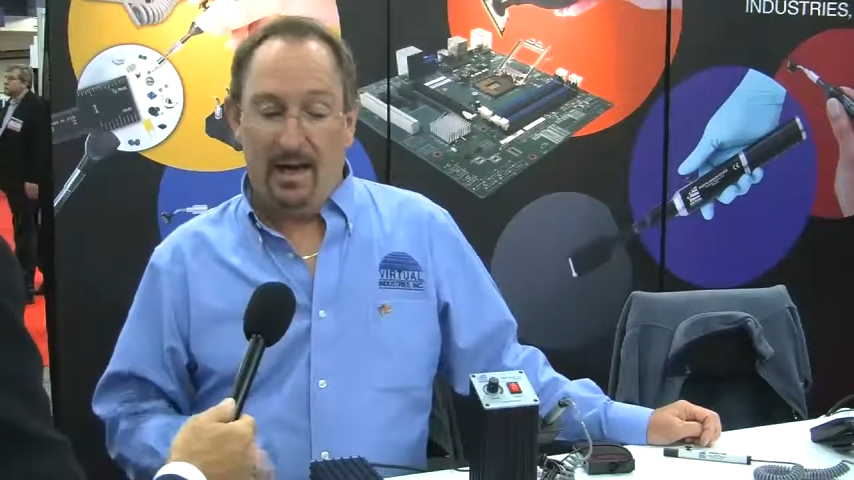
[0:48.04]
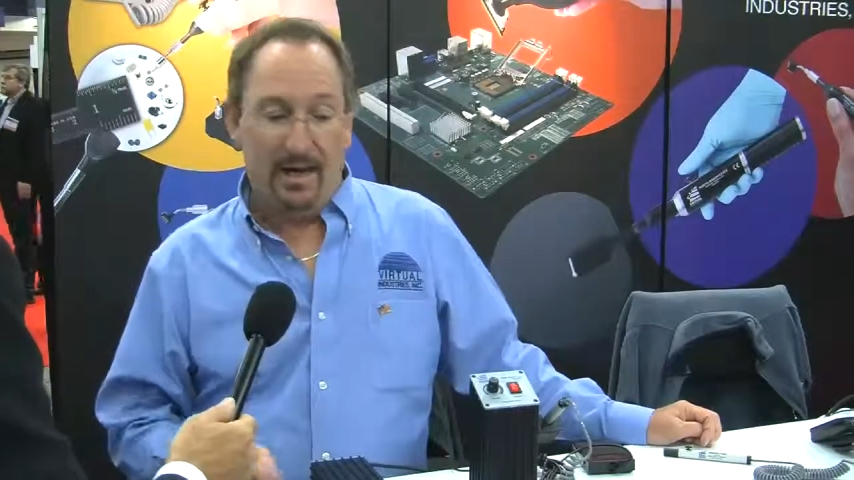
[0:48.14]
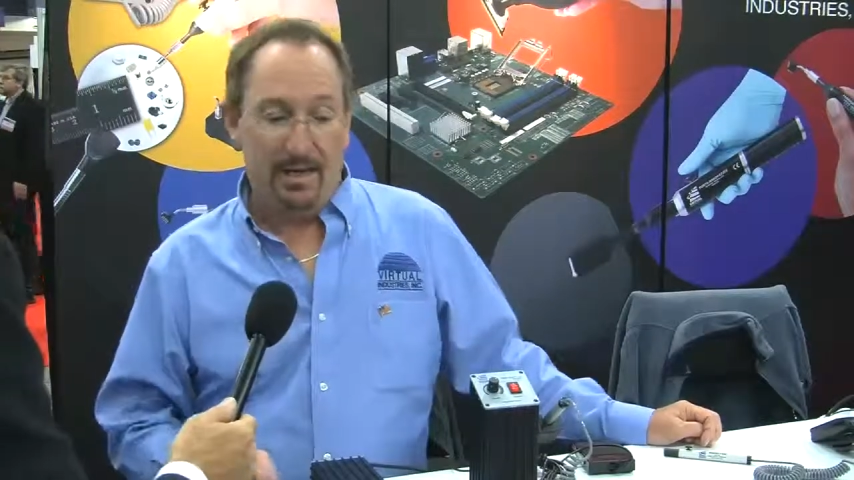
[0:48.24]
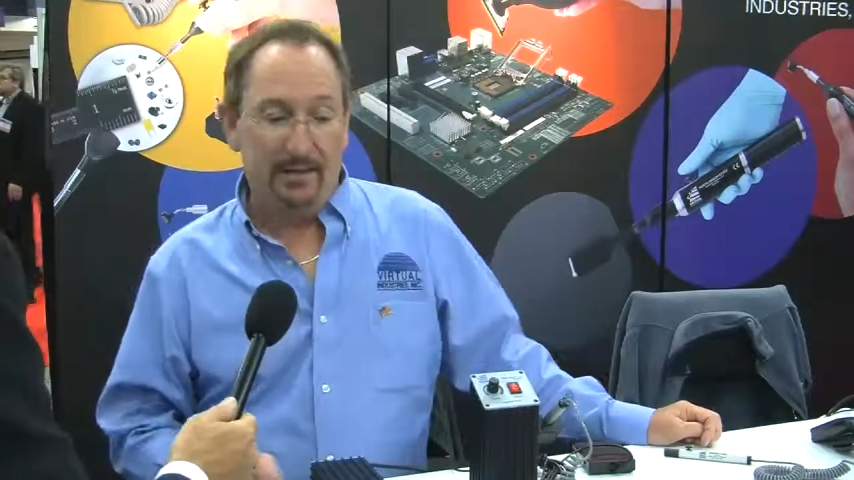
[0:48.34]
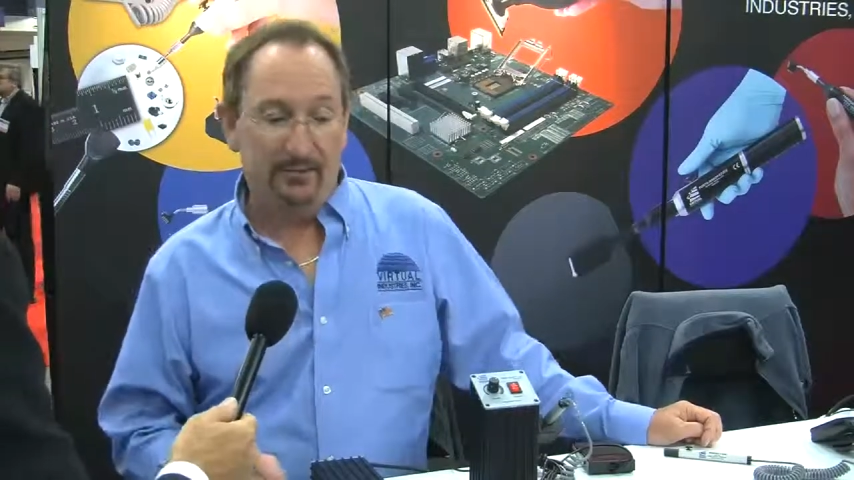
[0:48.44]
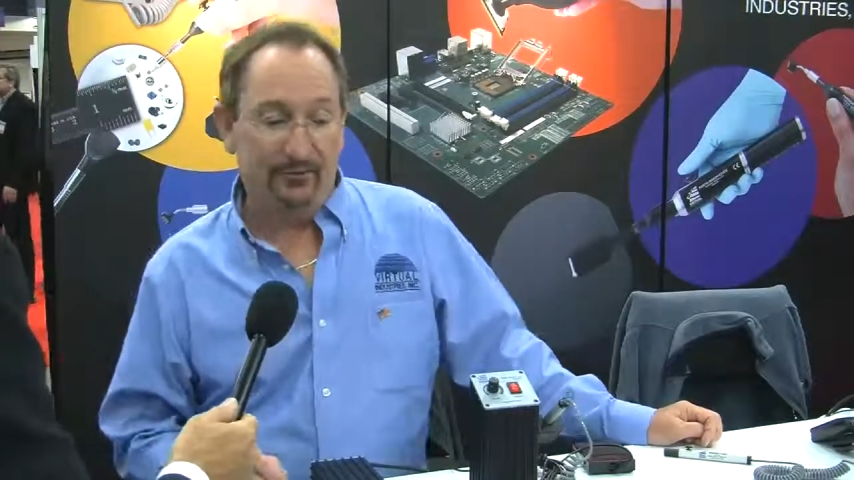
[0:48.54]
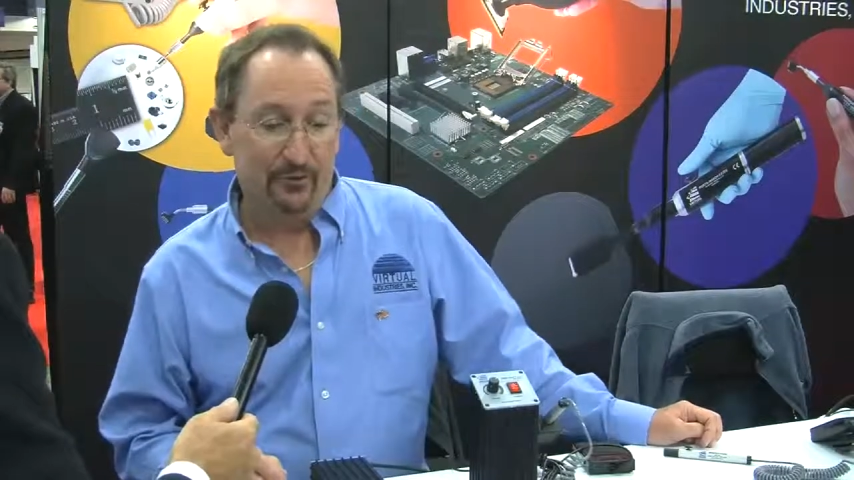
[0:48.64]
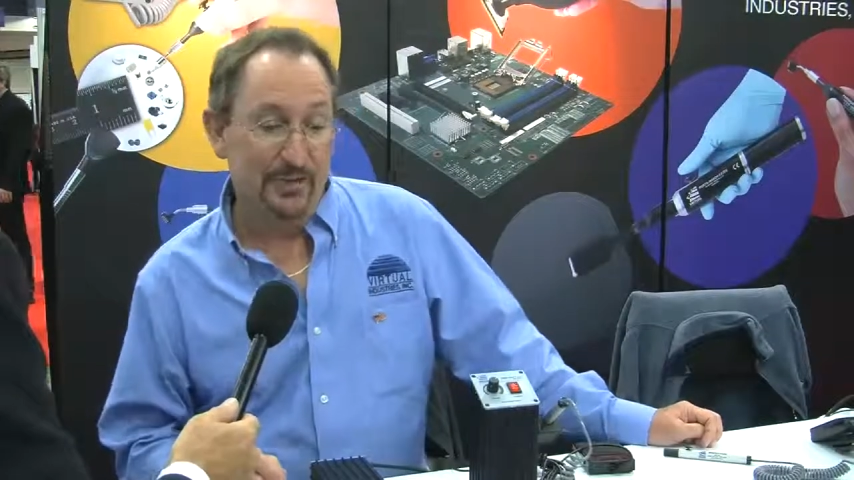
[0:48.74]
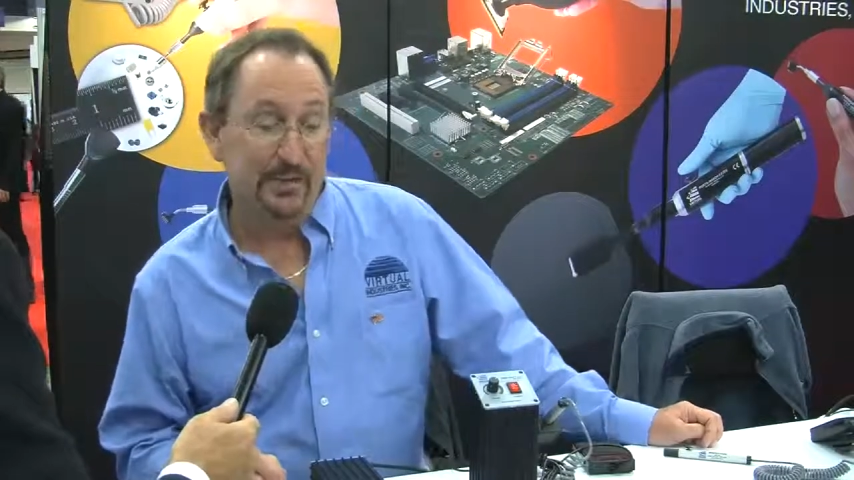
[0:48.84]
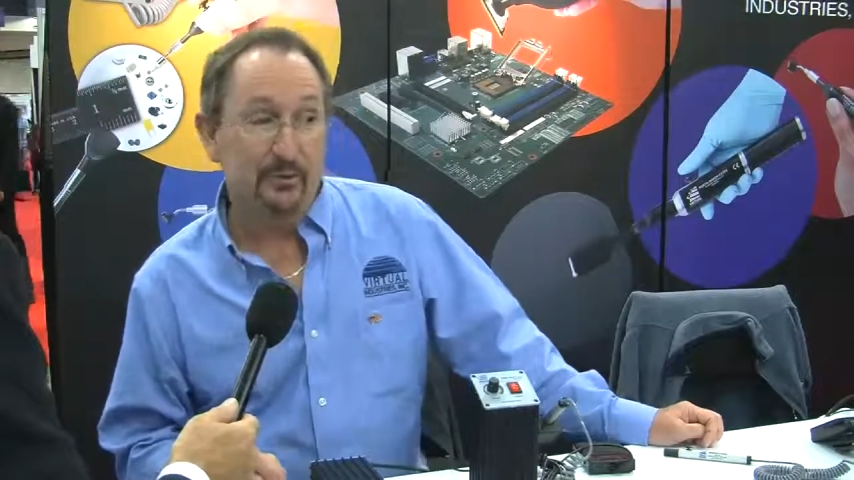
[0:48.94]
And then
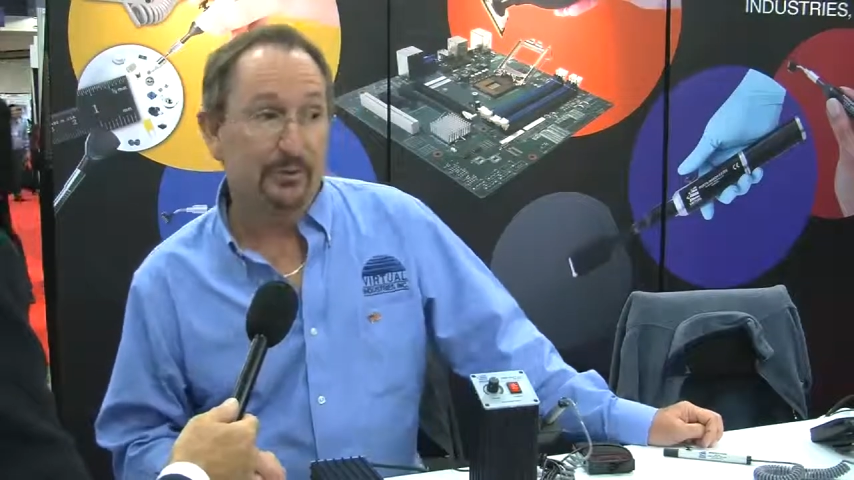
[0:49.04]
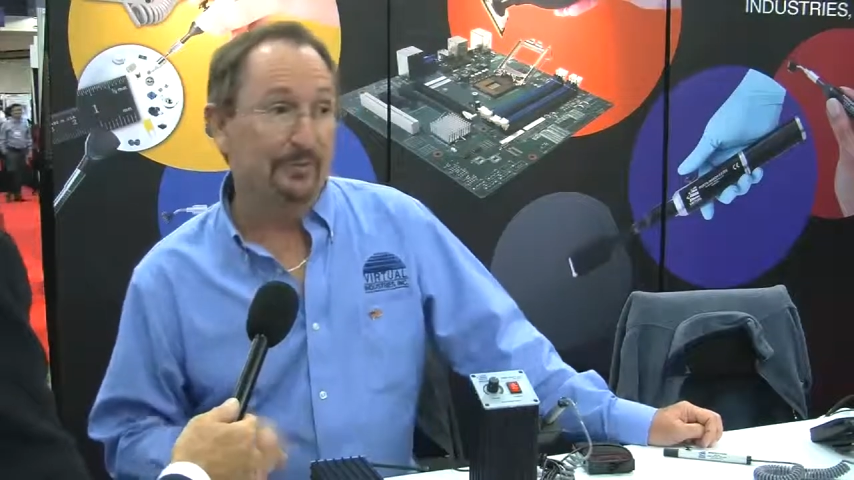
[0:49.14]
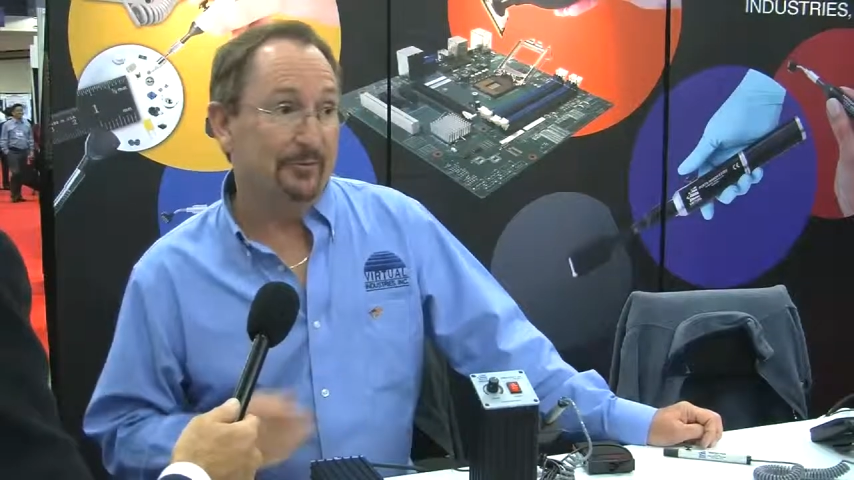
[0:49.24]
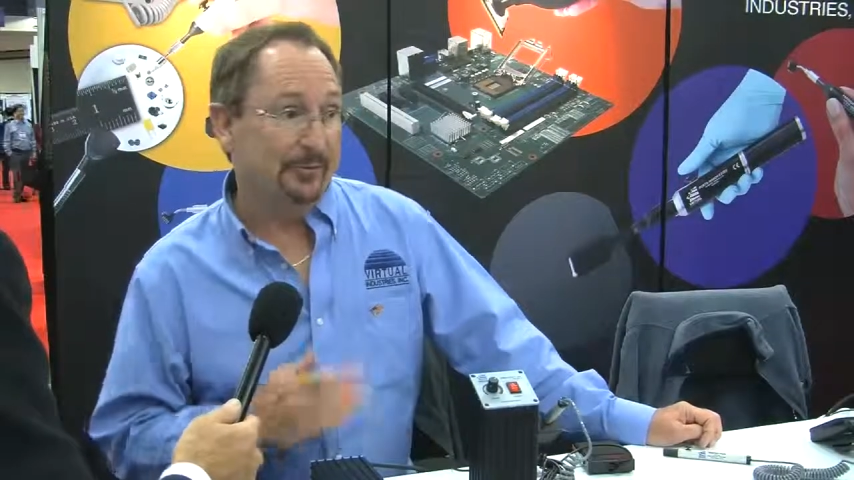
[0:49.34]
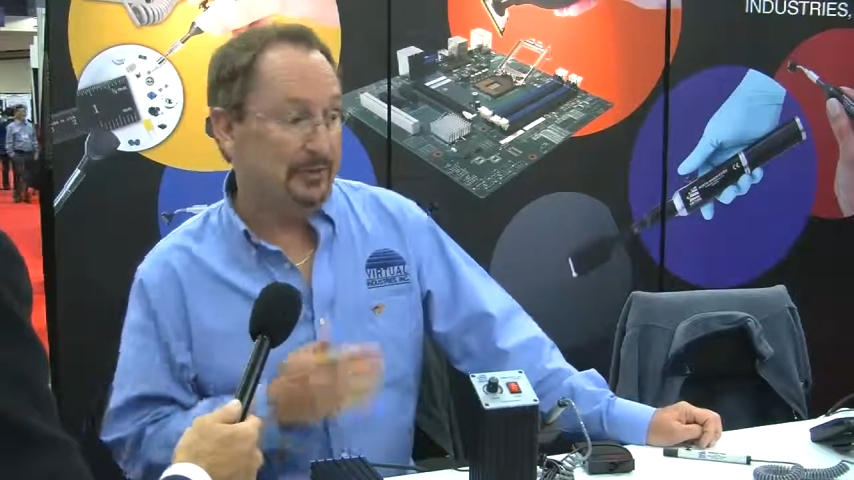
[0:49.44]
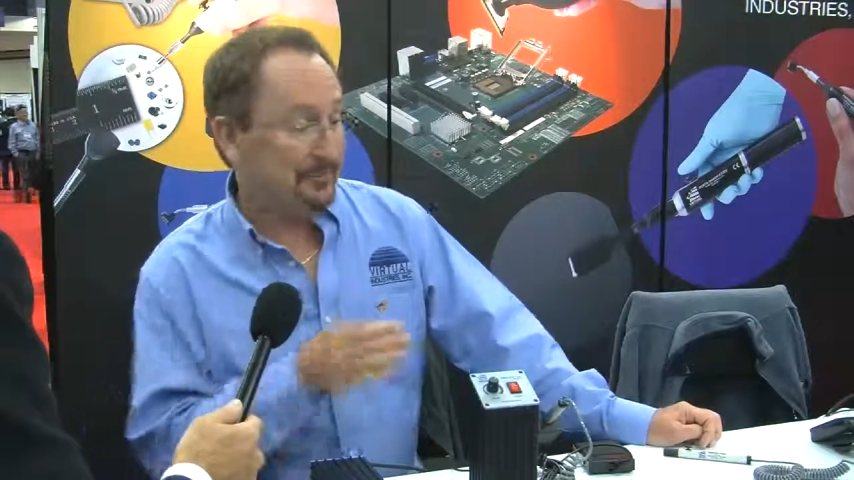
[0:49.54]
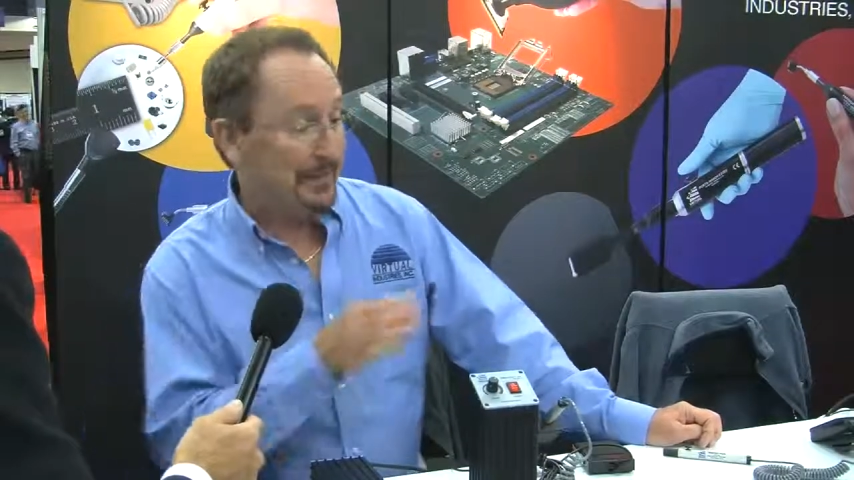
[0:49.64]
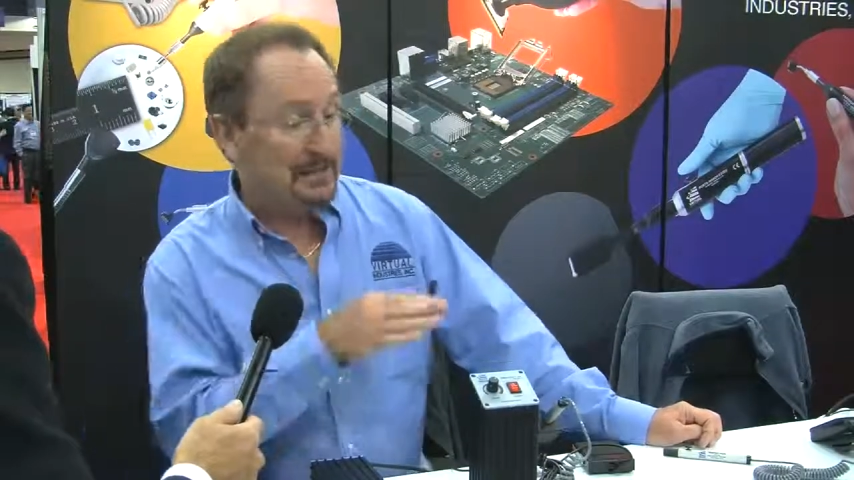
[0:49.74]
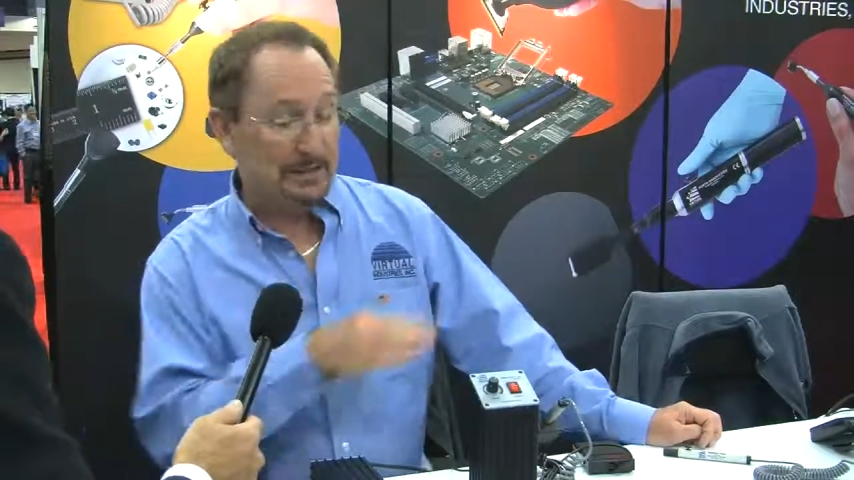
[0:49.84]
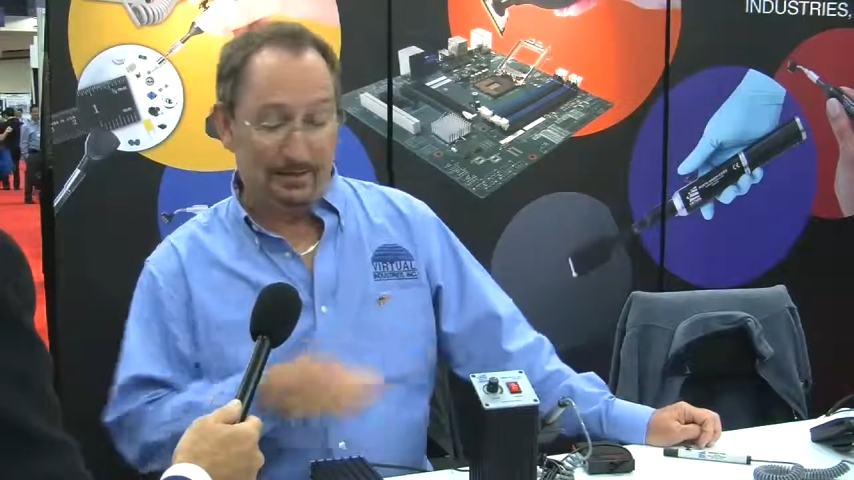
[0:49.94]
from there, we've just
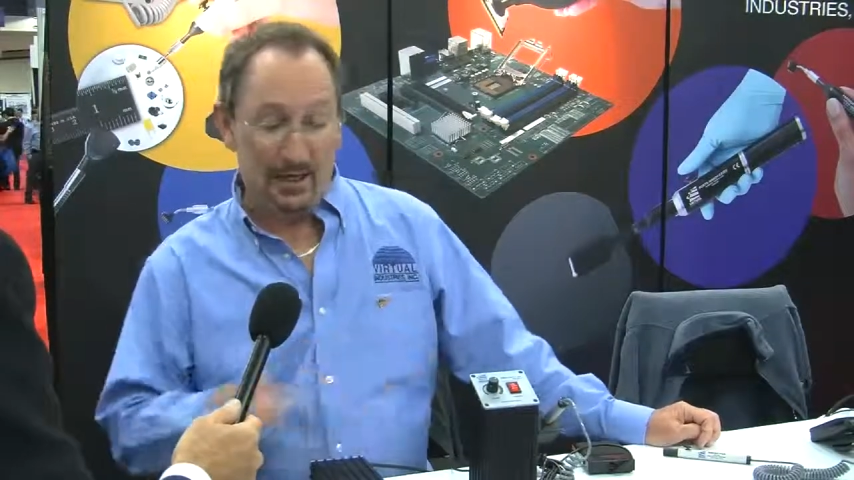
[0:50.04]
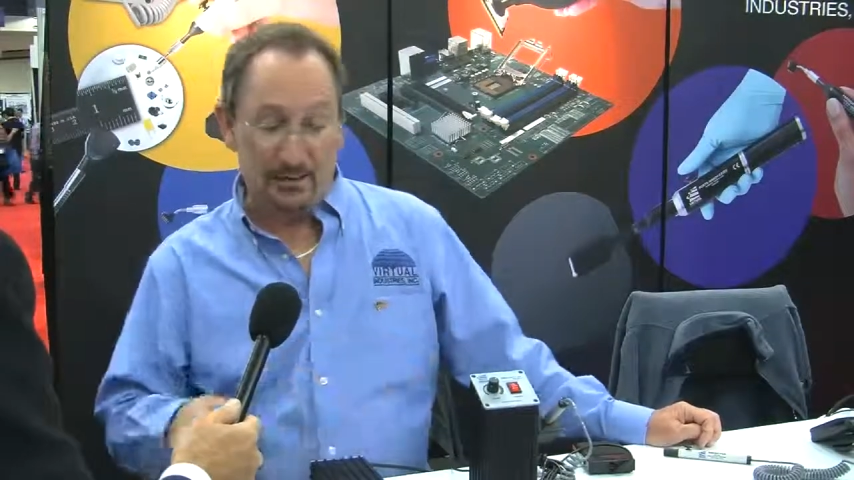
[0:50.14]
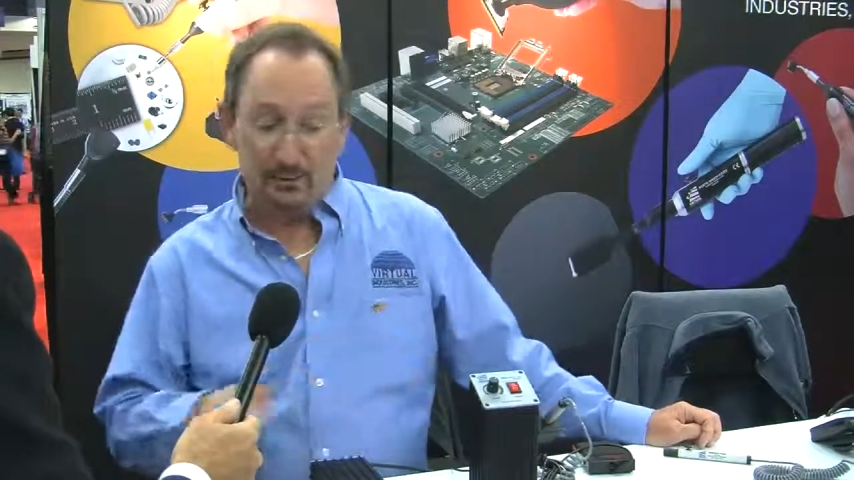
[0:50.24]
basically gone